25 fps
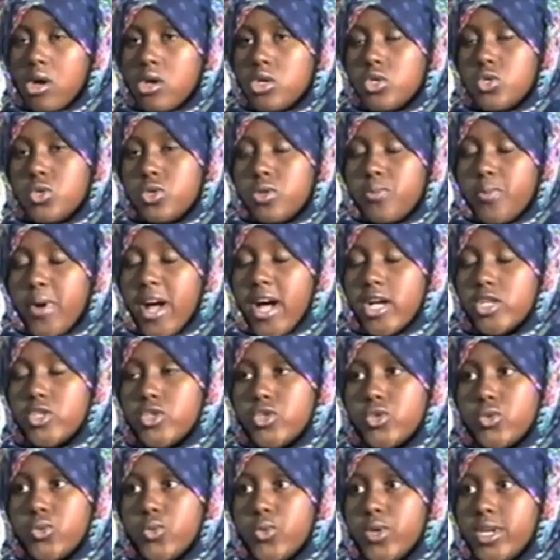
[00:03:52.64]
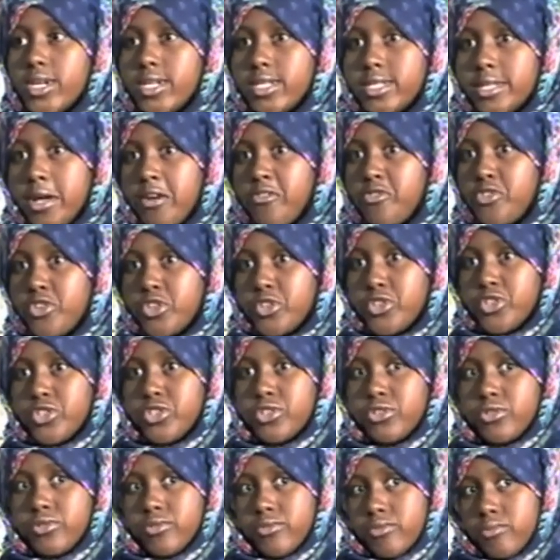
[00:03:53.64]
So the past 2 weeks, I've
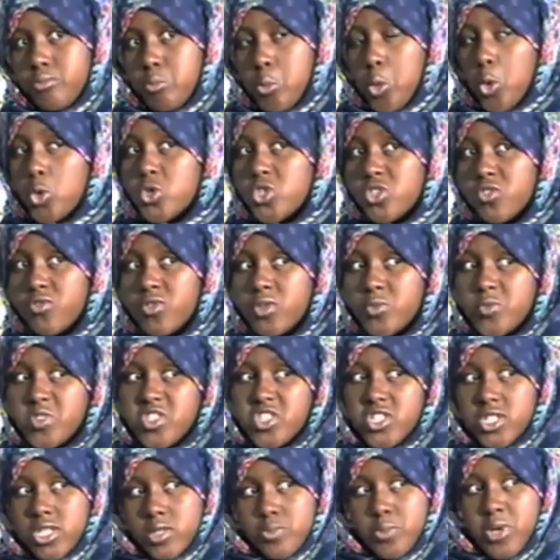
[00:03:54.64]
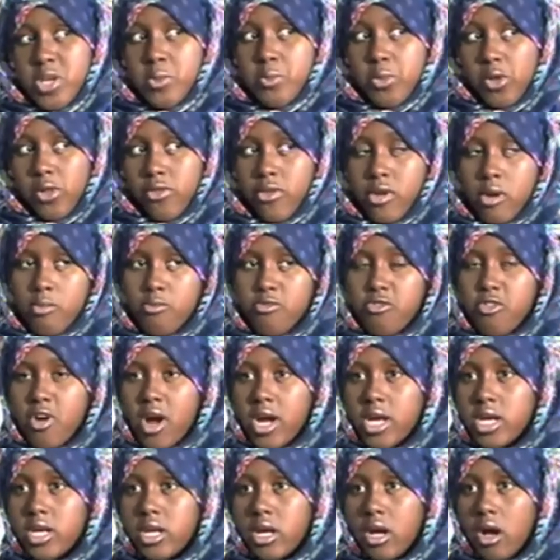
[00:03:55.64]
just, most of the people that I'm
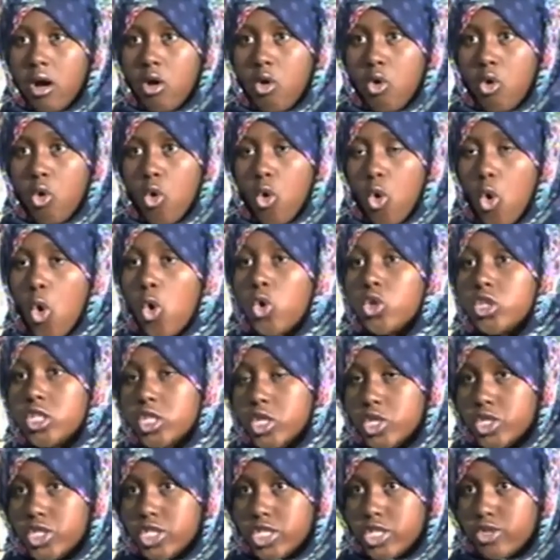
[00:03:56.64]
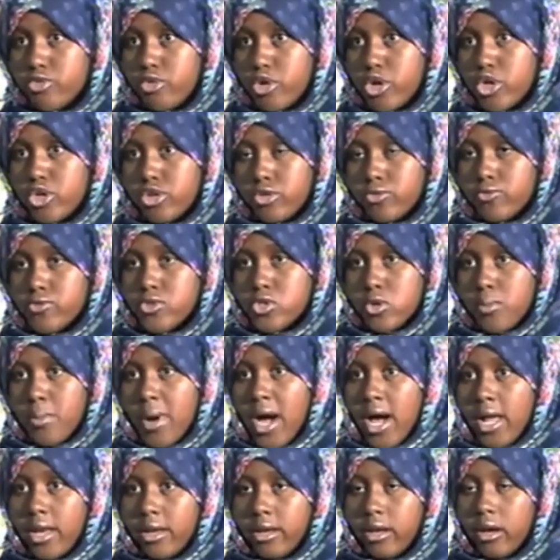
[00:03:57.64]
finding are older generation of
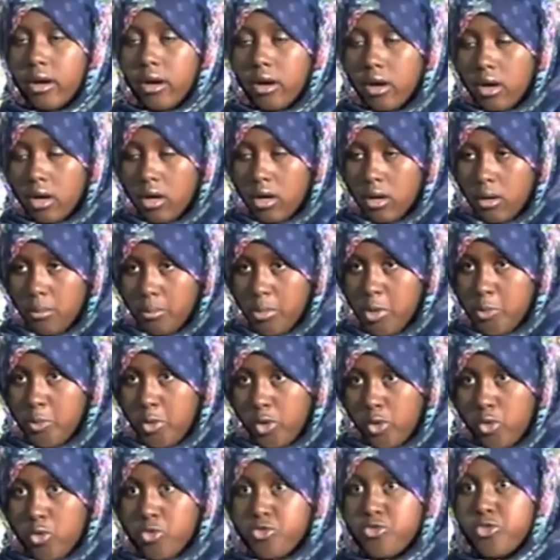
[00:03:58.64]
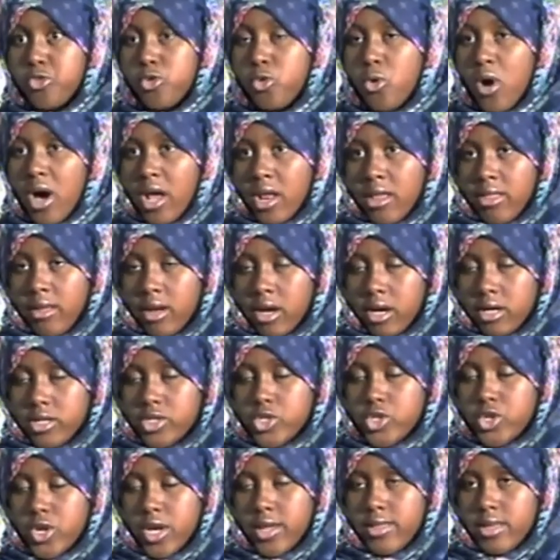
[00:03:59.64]
Somali, people who flew out of the
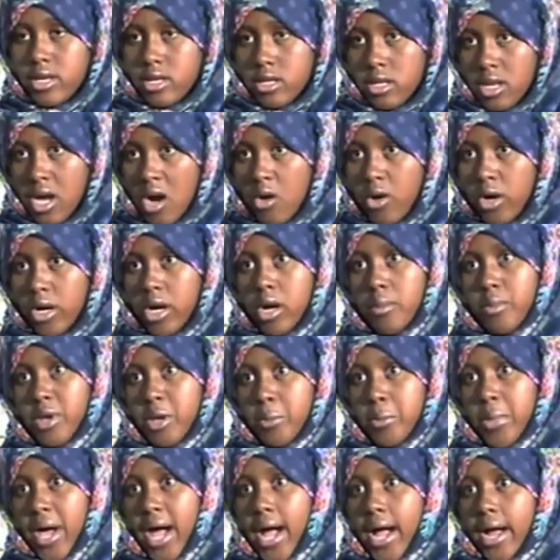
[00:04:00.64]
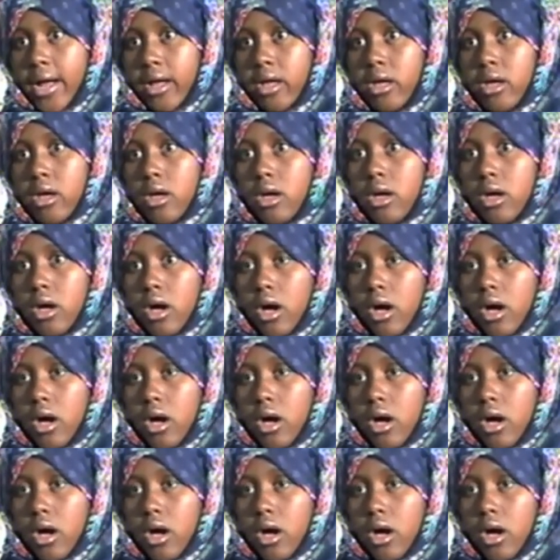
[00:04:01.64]
country and then now are coming back.